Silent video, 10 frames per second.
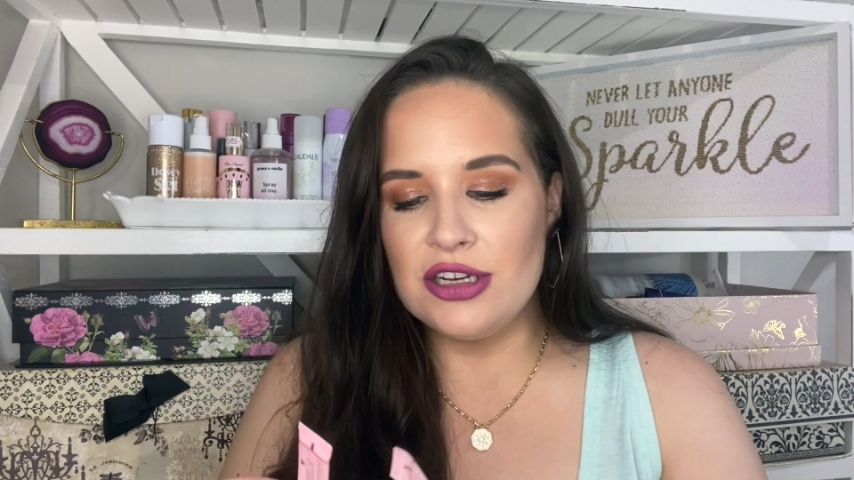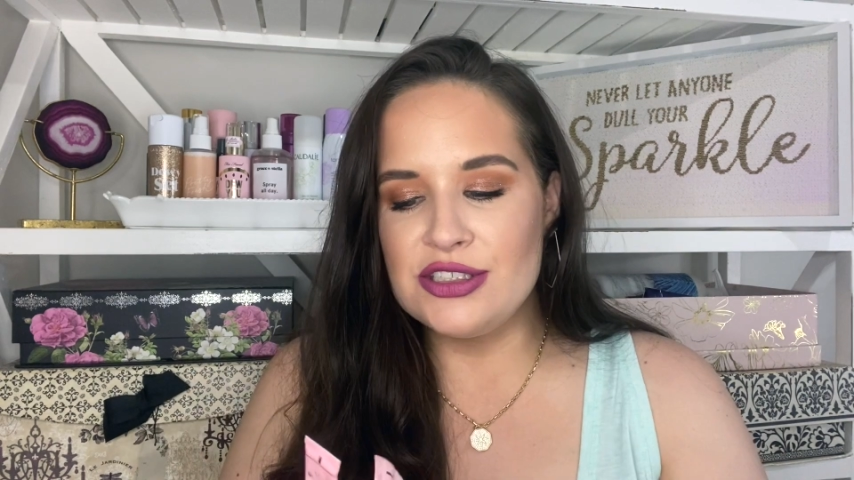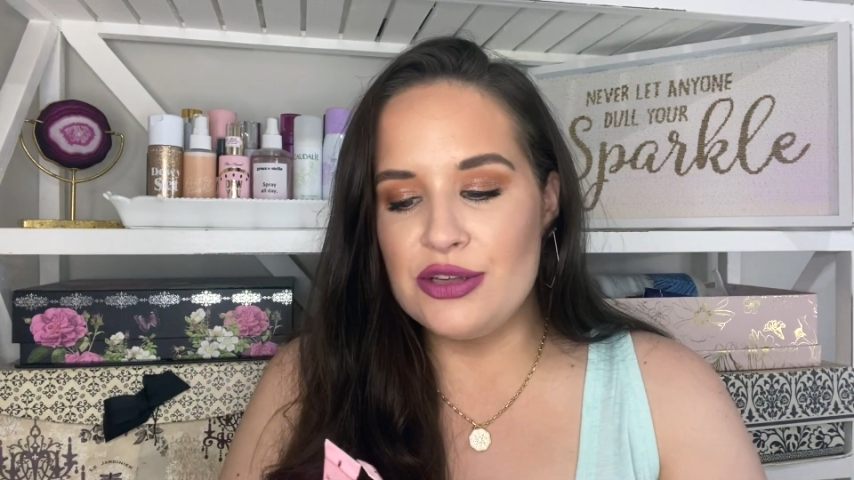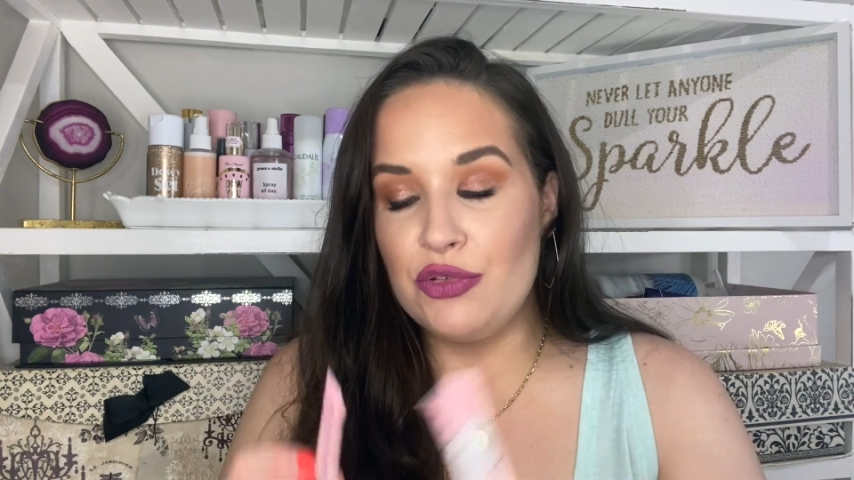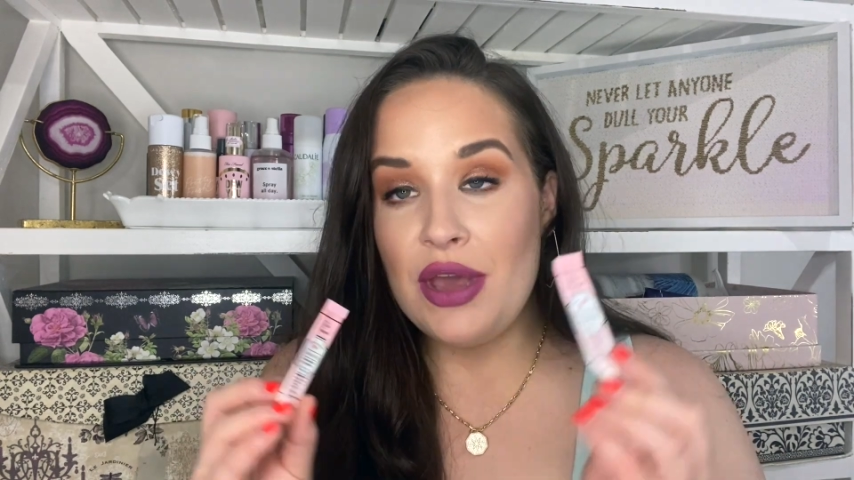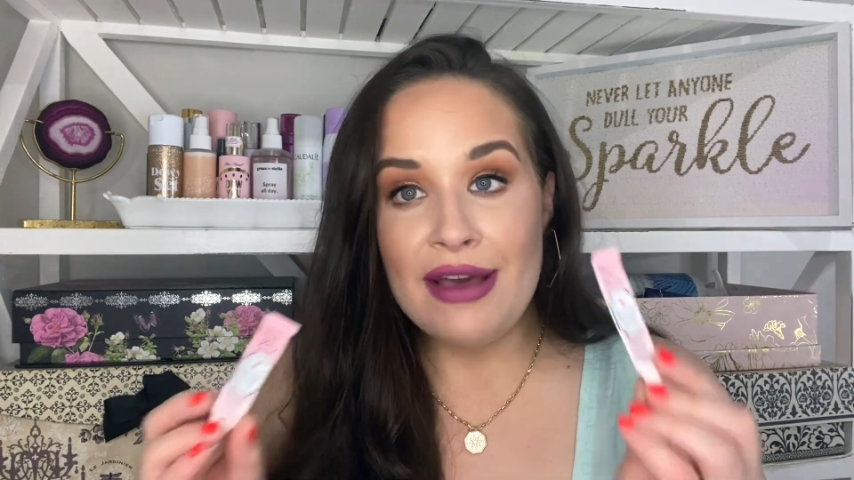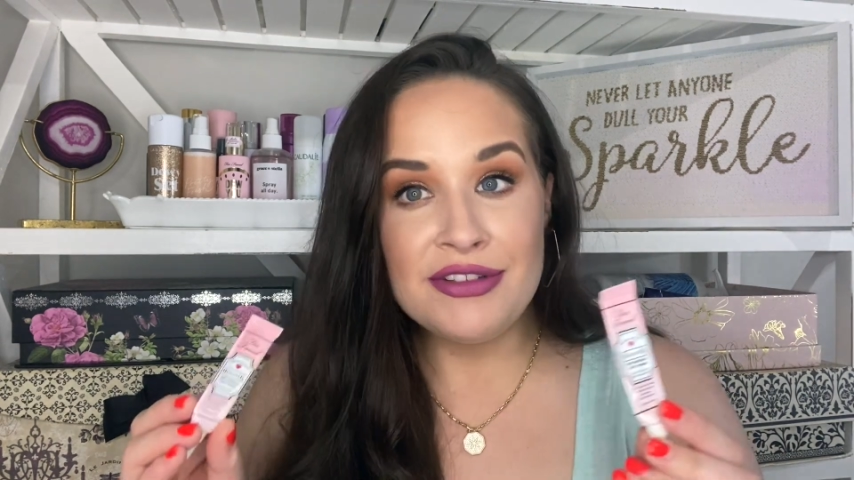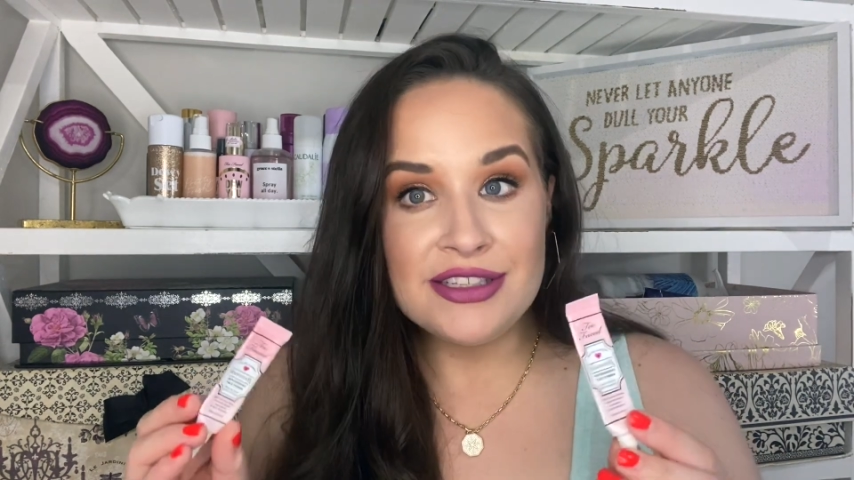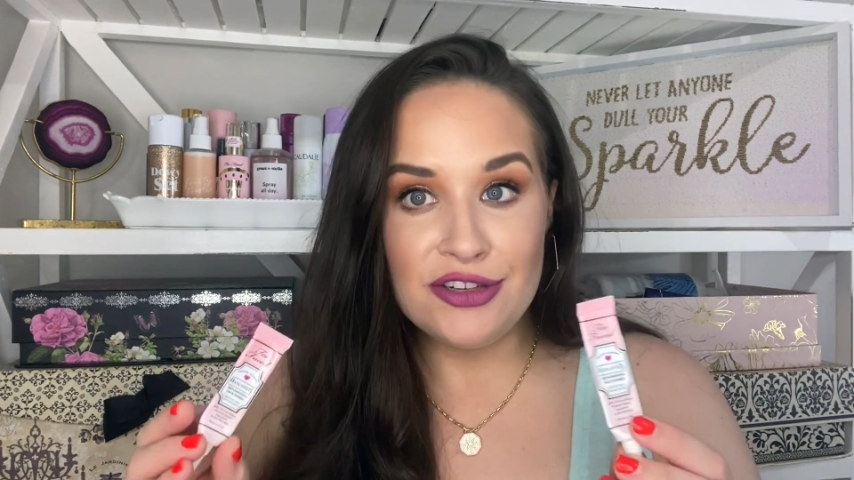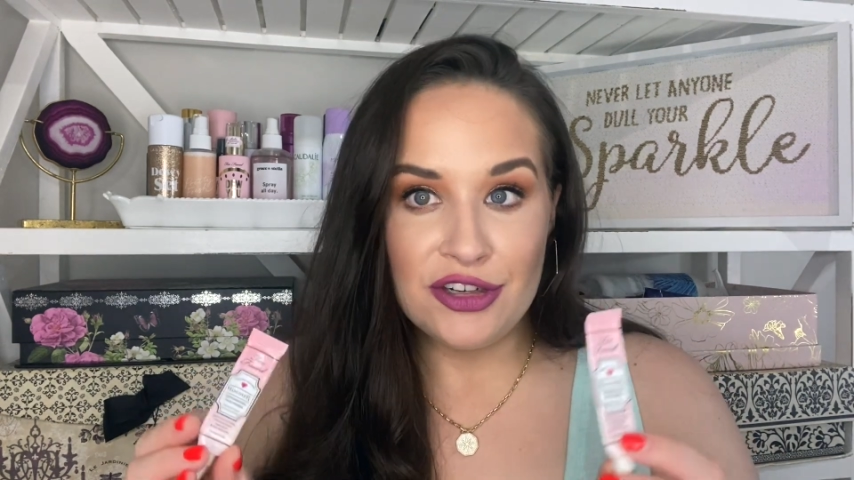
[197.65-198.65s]
So if you have
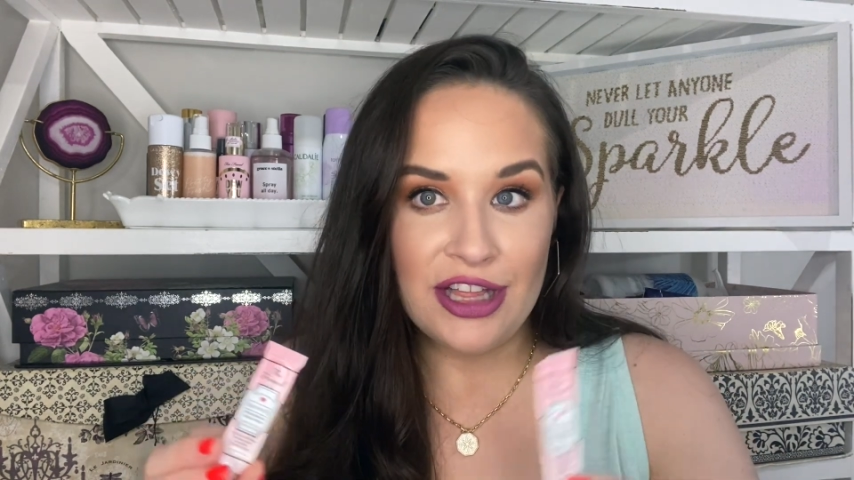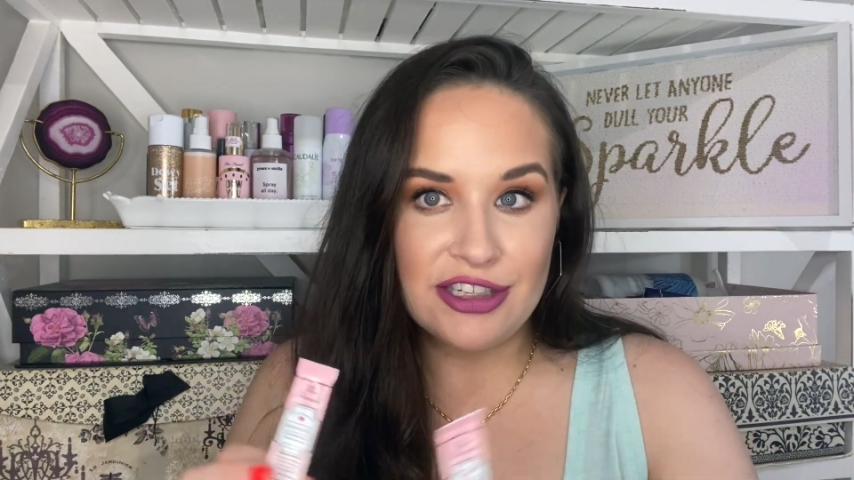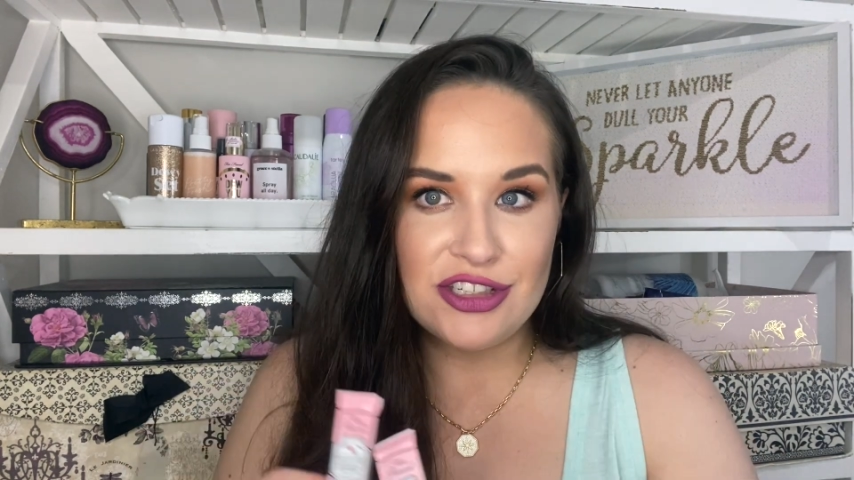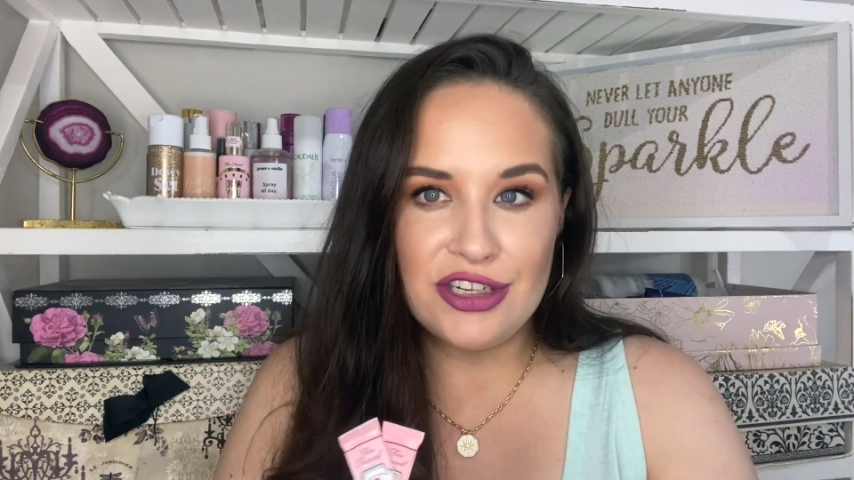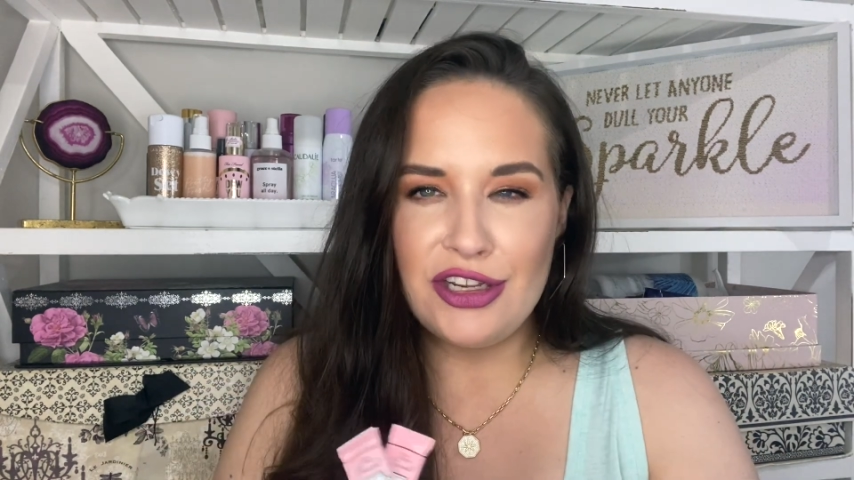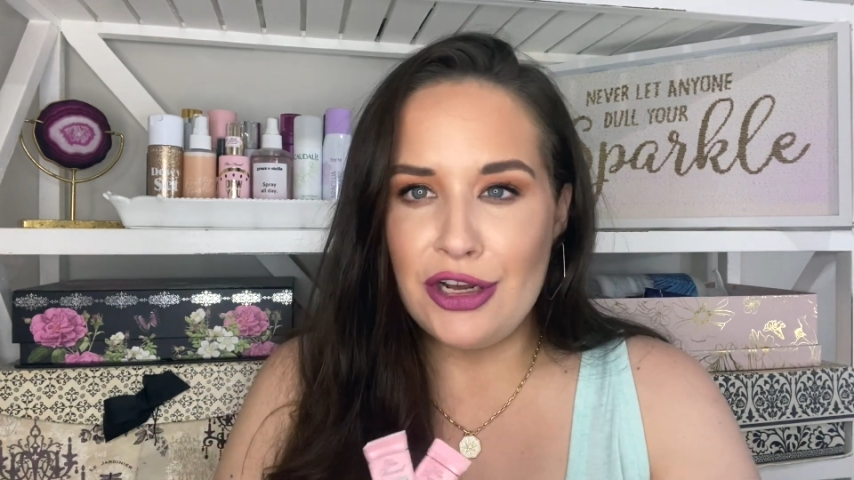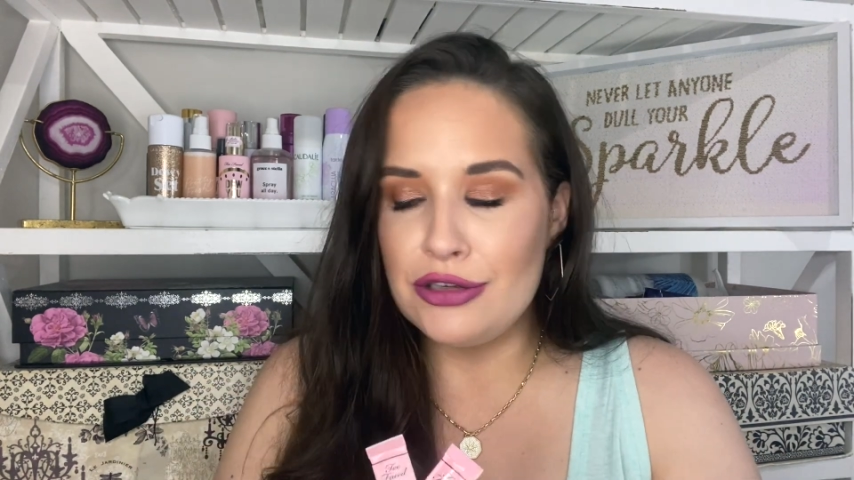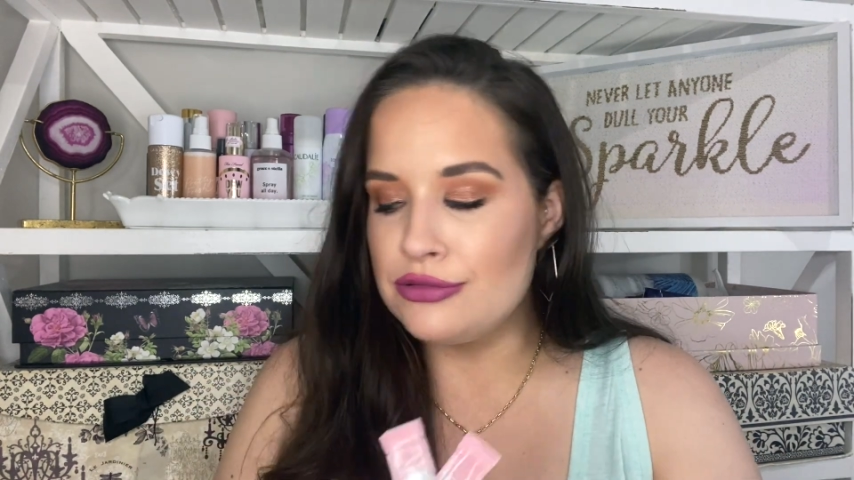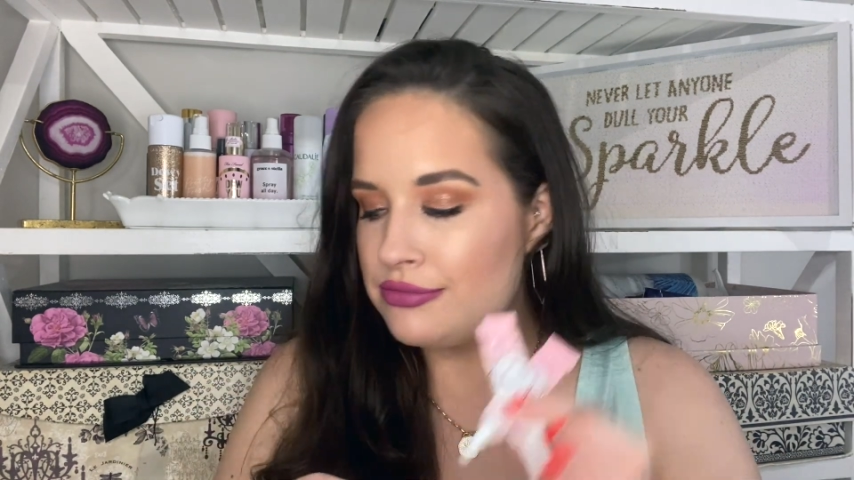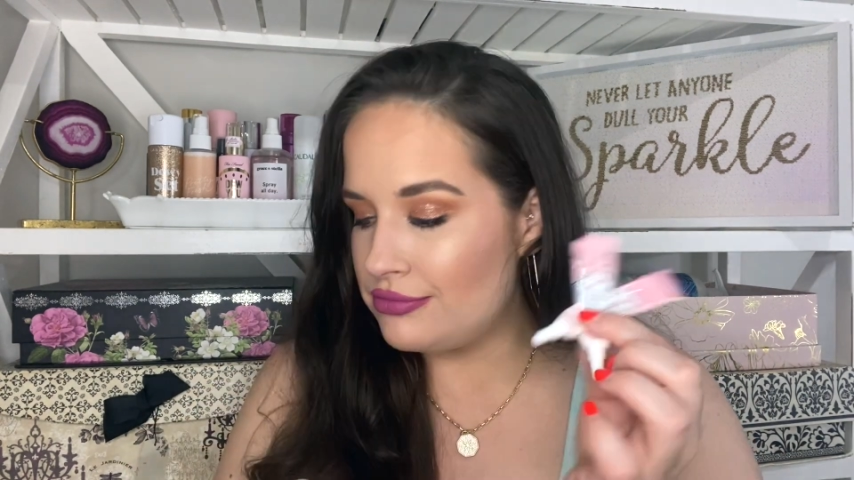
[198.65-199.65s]
these in your collection, you
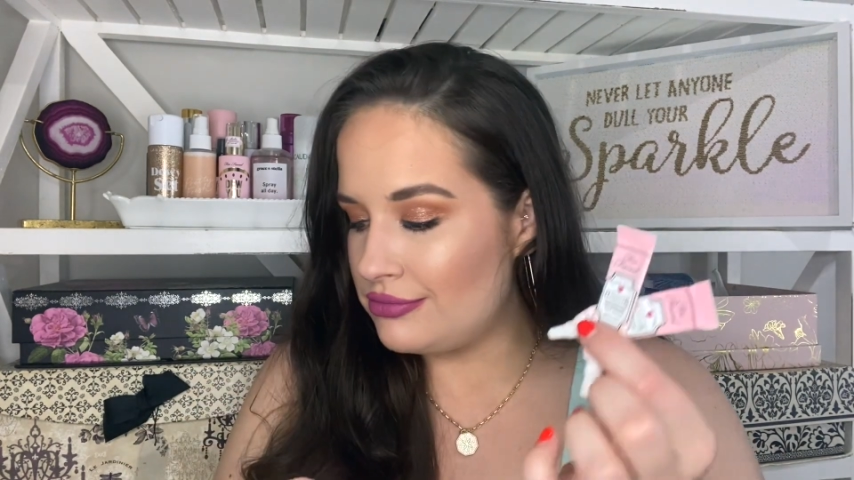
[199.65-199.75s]
know,